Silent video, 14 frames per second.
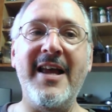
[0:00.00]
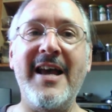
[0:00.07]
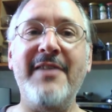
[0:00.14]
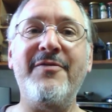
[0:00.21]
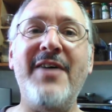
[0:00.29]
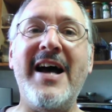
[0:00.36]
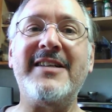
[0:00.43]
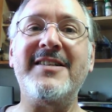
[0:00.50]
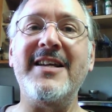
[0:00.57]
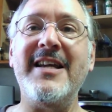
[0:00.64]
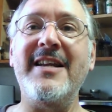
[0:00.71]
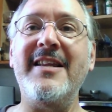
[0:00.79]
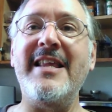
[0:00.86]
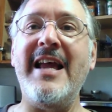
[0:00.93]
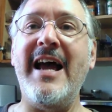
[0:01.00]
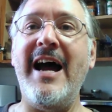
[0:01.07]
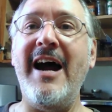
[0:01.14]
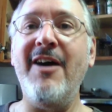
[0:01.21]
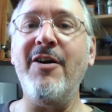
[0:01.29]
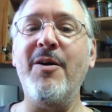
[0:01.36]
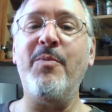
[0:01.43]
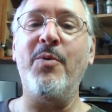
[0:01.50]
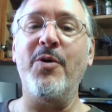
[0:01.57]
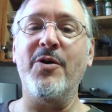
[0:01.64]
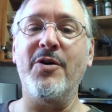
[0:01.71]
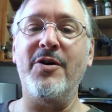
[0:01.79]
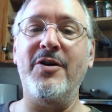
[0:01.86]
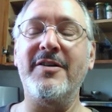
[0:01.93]
In fact, in the Arab
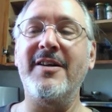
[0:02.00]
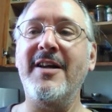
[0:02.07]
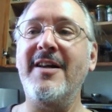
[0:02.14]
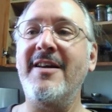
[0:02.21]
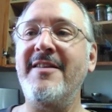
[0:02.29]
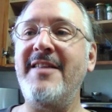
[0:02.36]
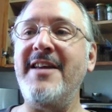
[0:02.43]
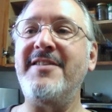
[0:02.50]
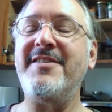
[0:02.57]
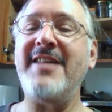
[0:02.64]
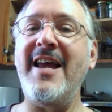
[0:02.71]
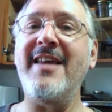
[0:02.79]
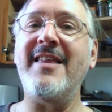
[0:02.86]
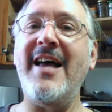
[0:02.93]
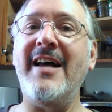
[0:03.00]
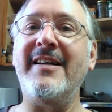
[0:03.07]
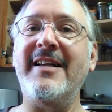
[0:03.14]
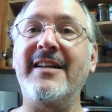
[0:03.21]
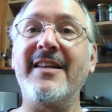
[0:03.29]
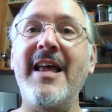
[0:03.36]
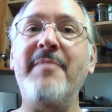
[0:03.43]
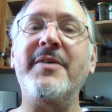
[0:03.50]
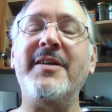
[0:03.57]
world, they say that in